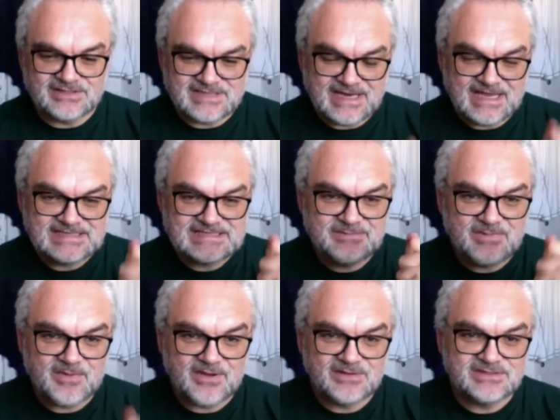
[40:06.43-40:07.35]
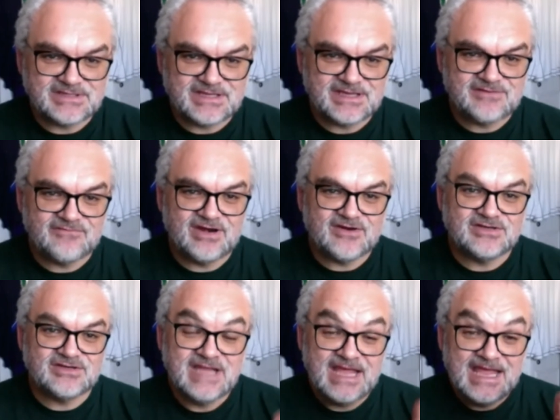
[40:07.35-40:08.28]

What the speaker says: and as I'm about to take the records,